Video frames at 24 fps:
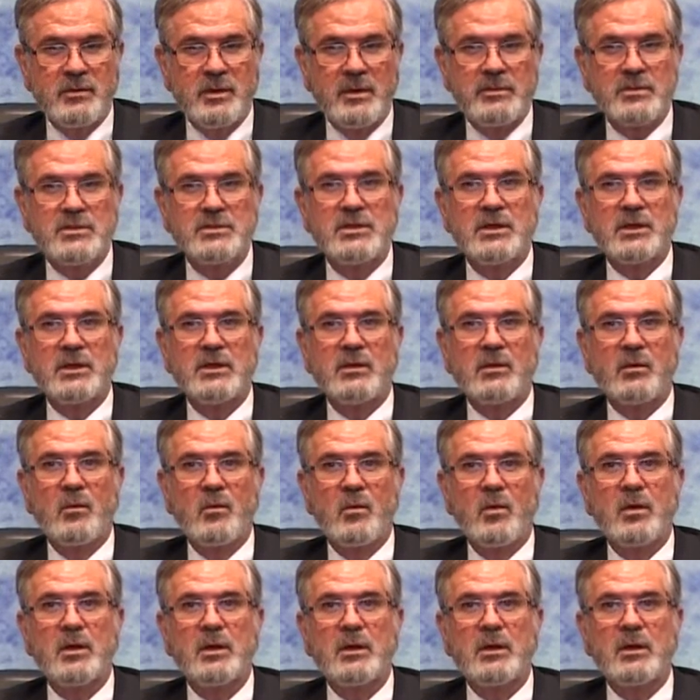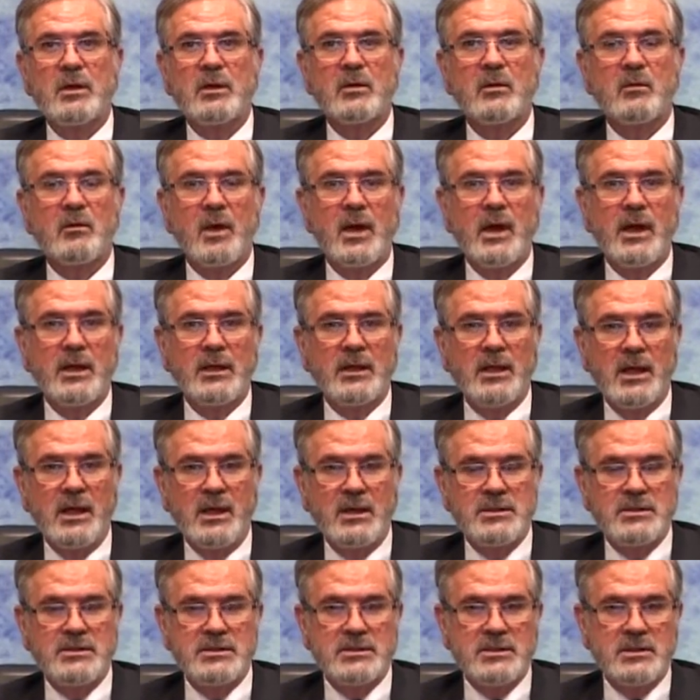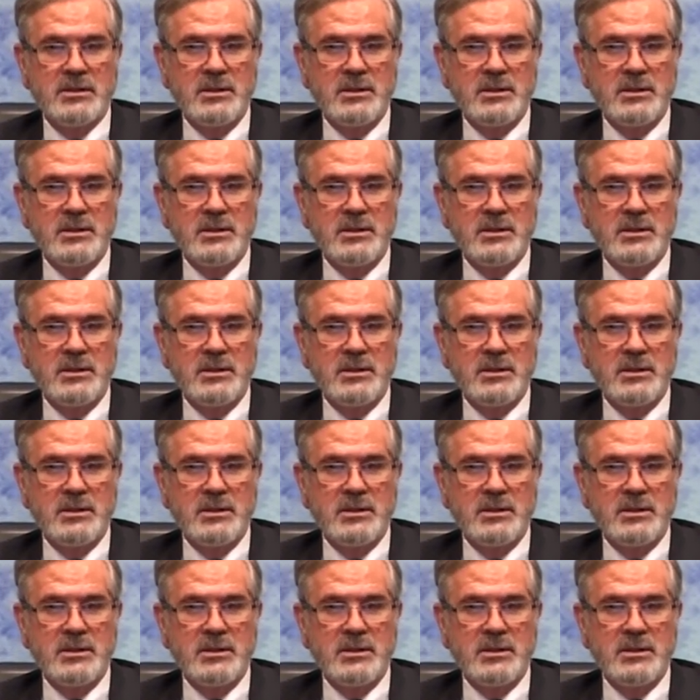representing the warden in the riot case.